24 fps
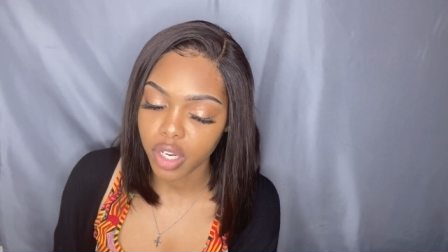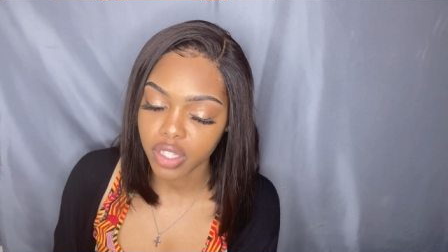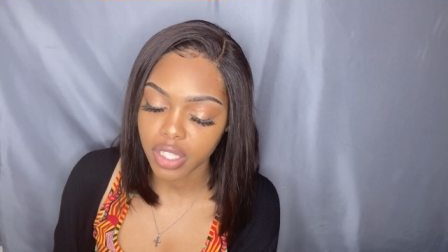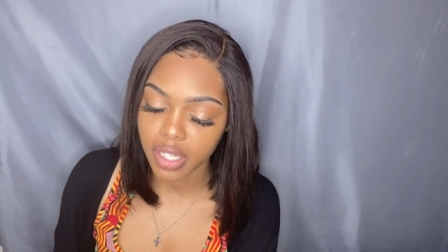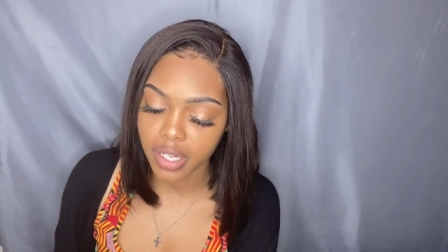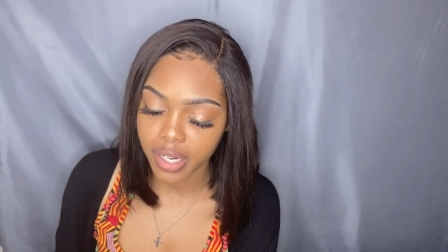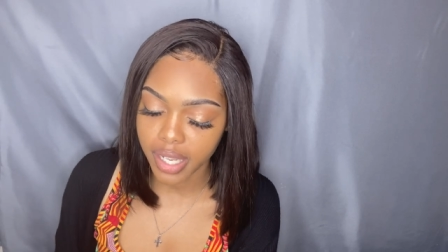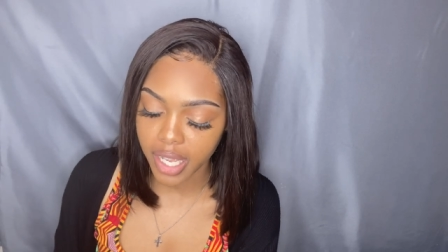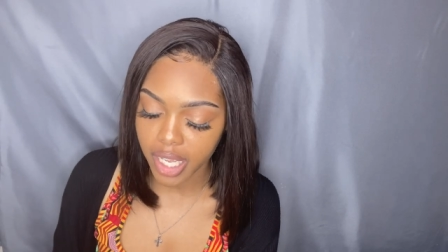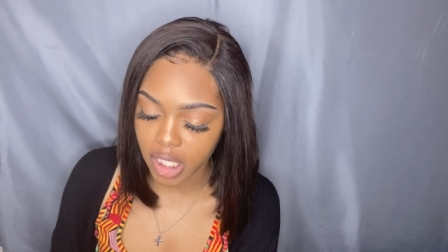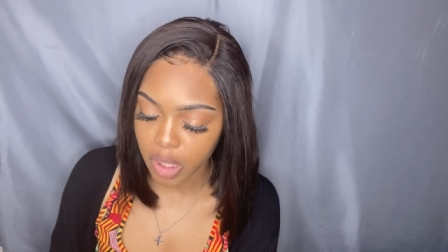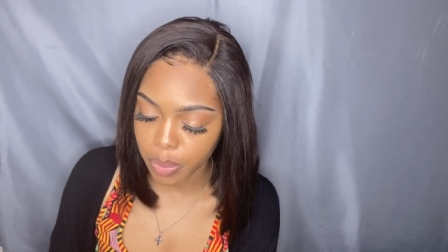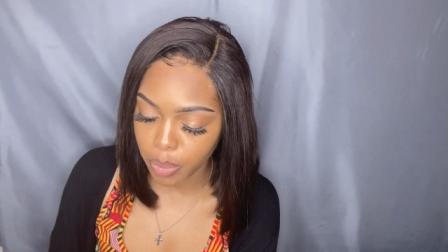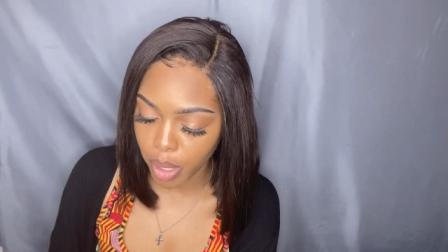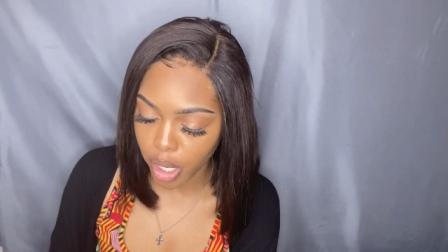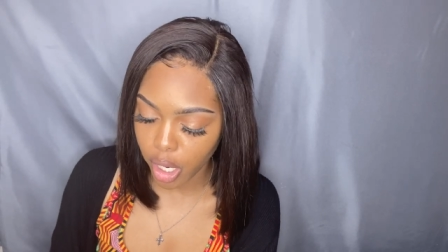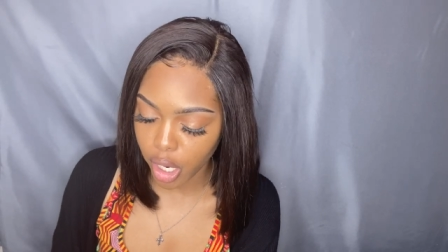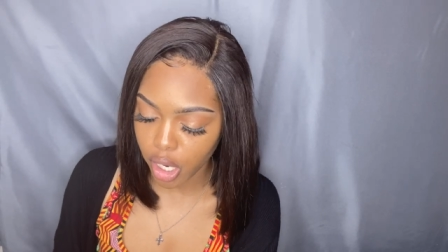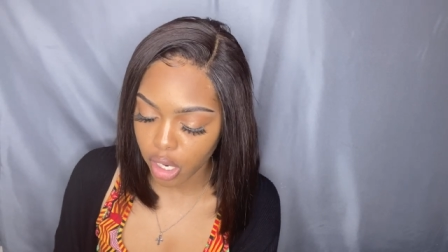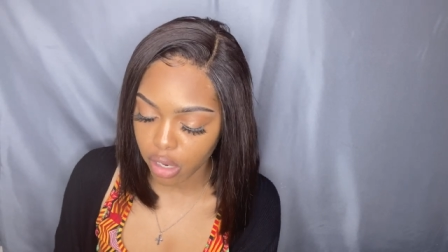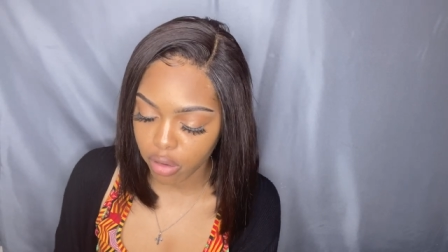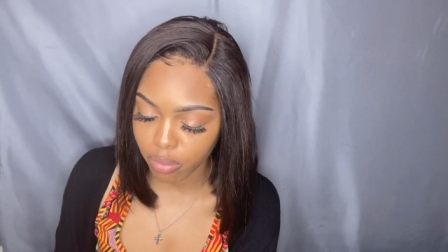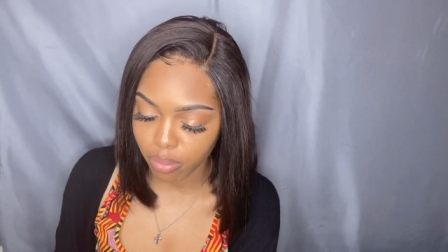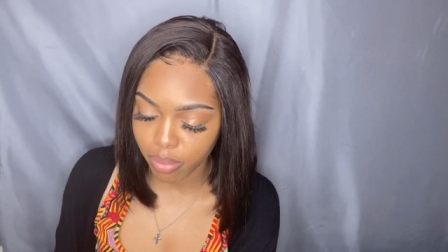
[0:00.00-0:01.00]
the next
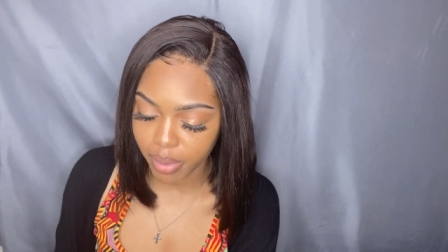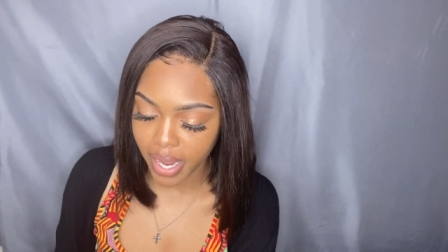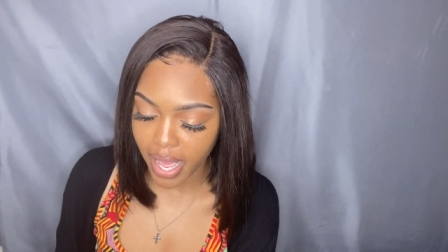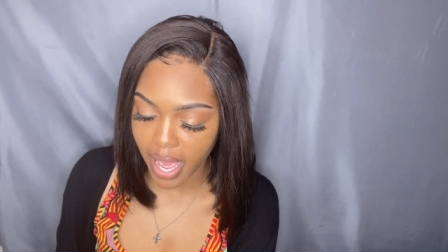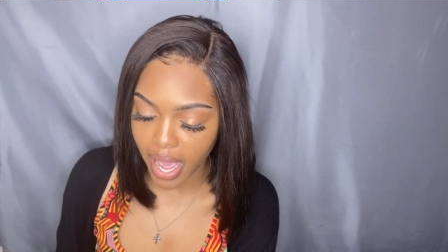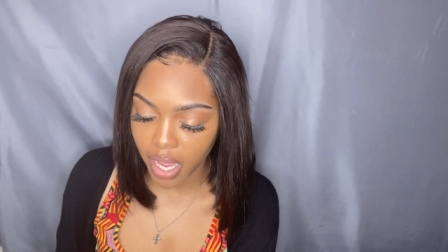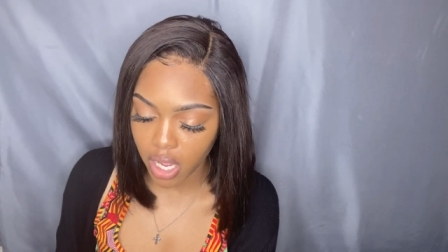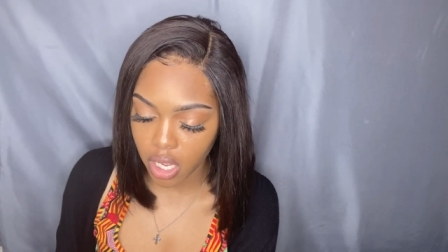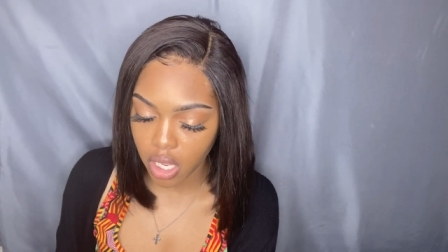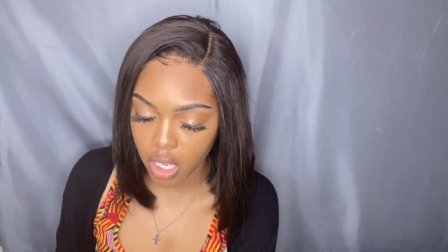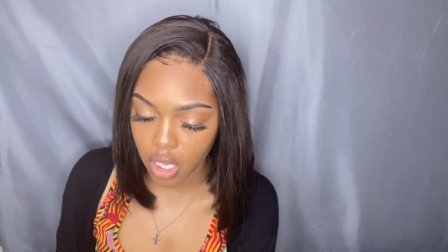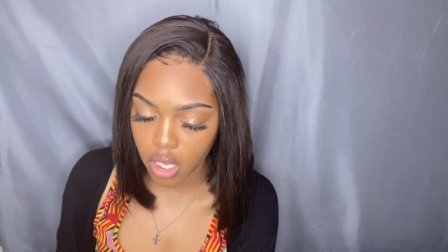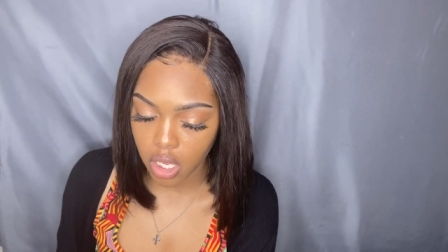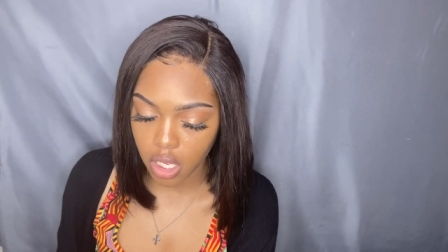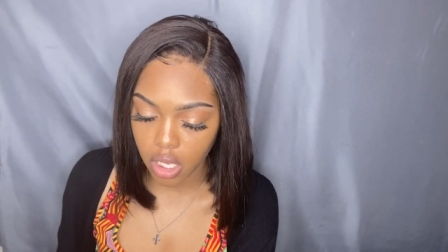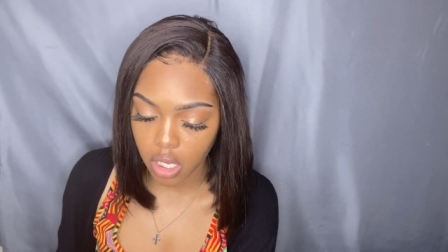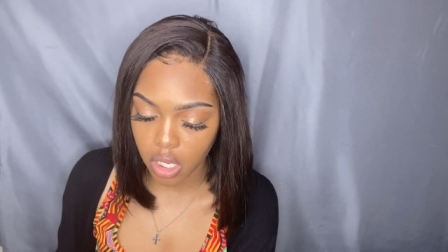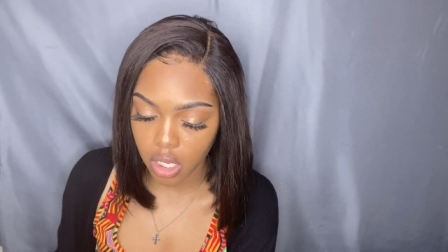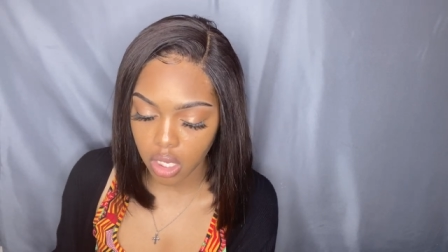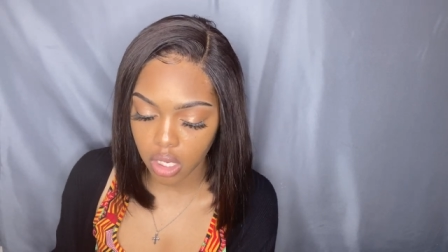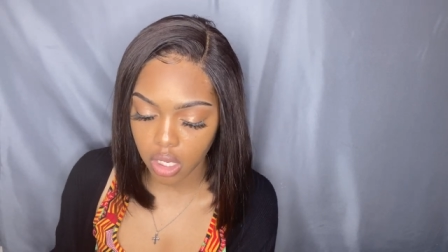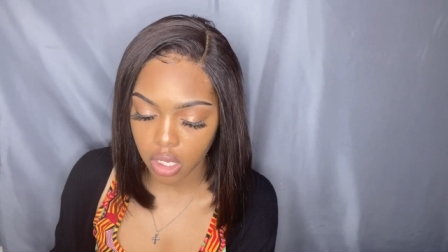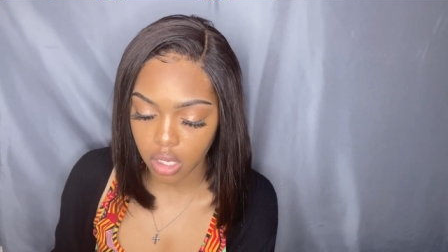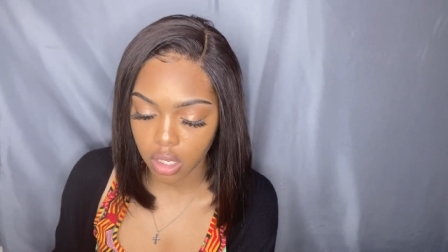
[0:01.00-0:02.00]
pair of black,
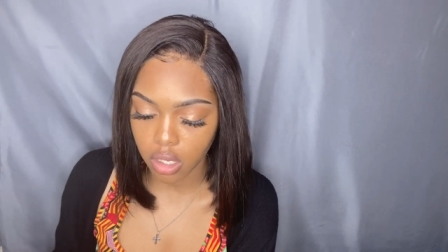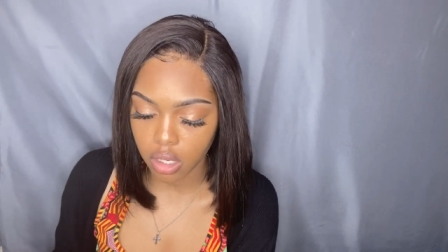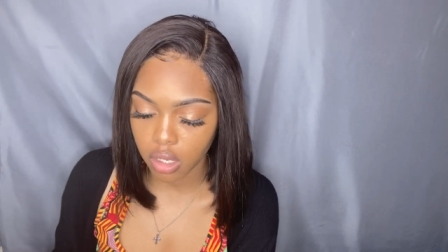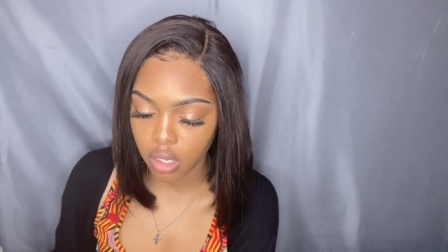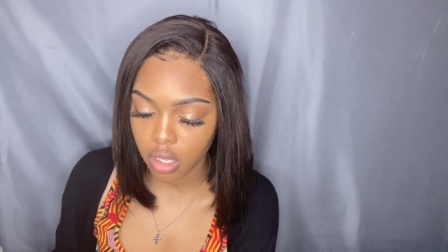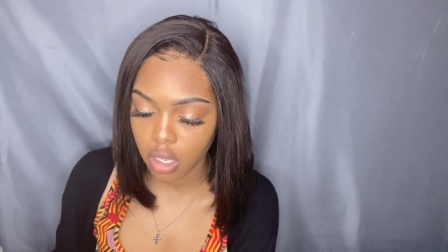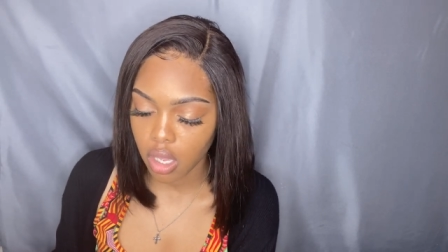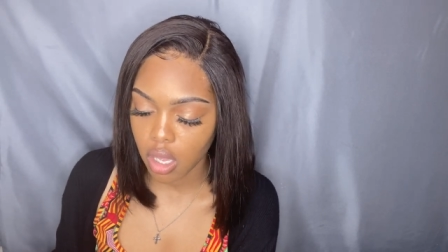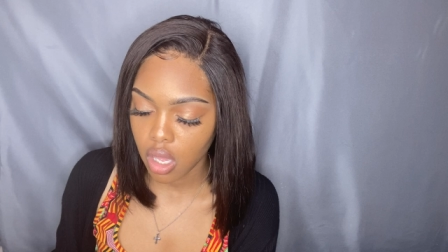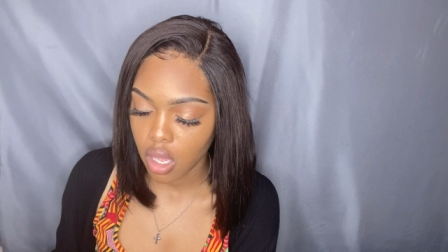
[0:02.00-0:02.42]
uh,